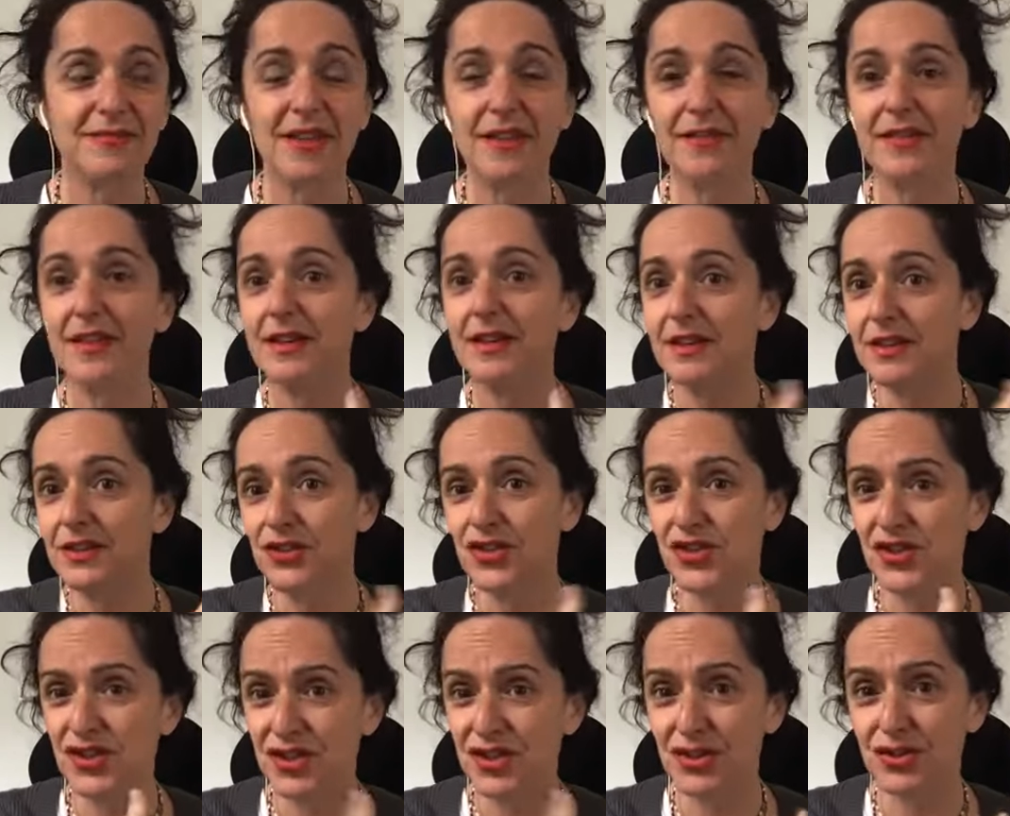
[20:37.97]
And then I
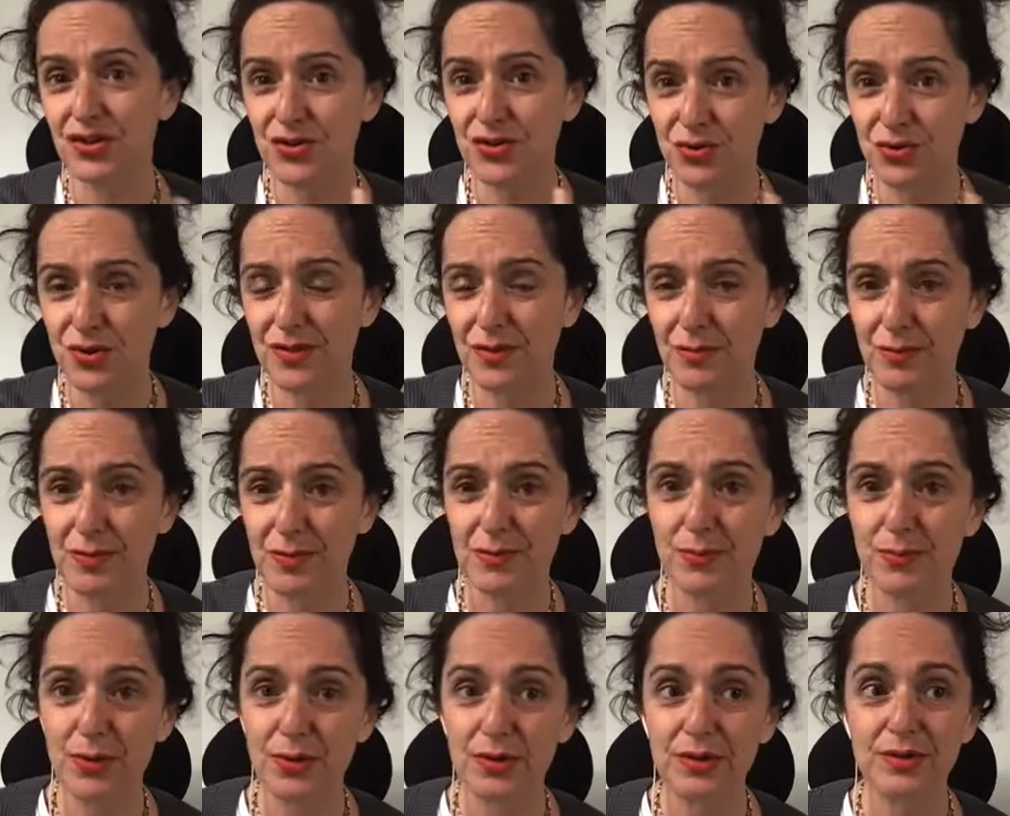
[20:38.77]
can just enjoy them
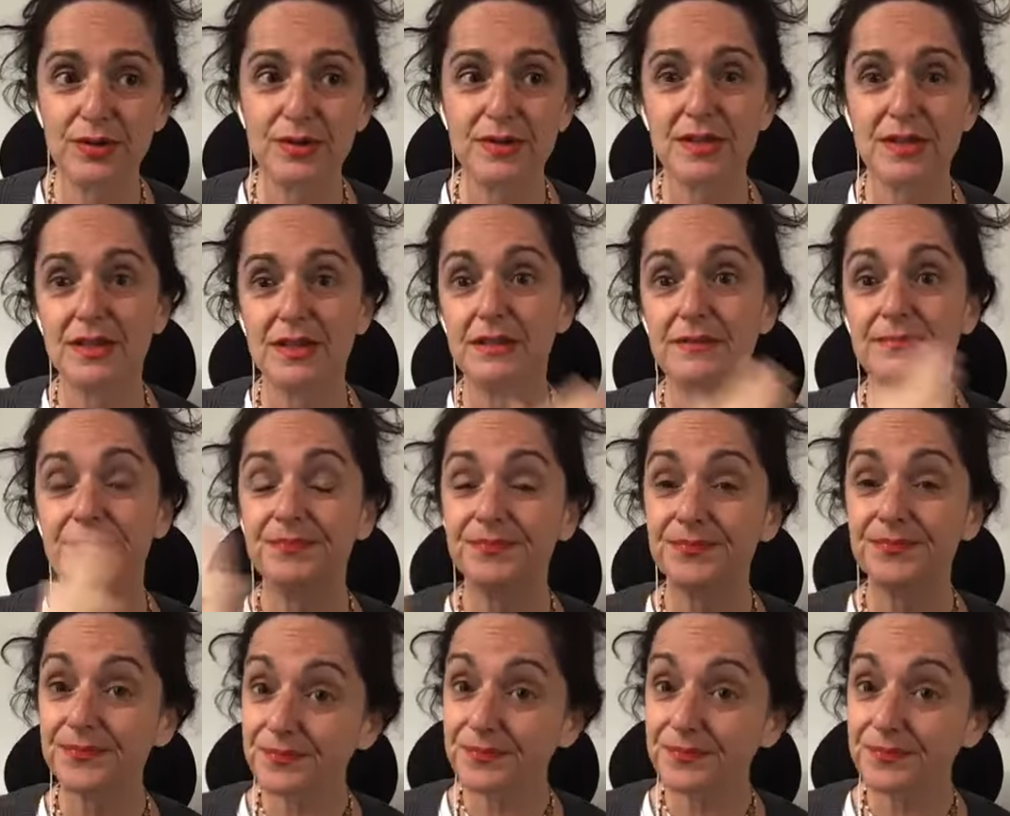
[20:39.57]
in person.